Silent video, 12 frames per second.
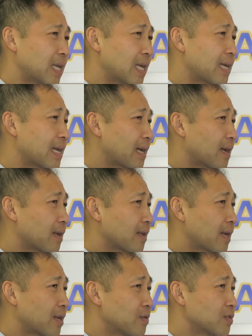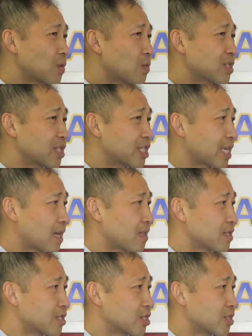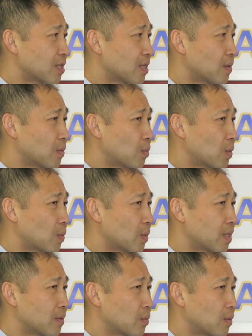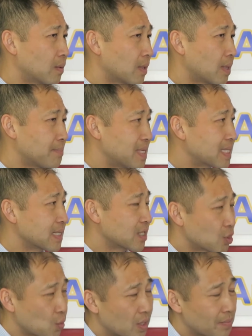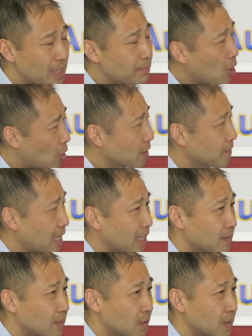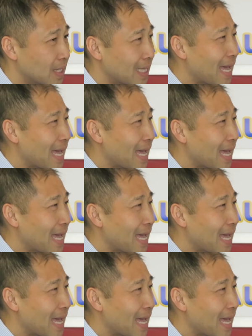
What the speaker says: Yeah, I know it's always a challenge when businesses want to be a part of that community.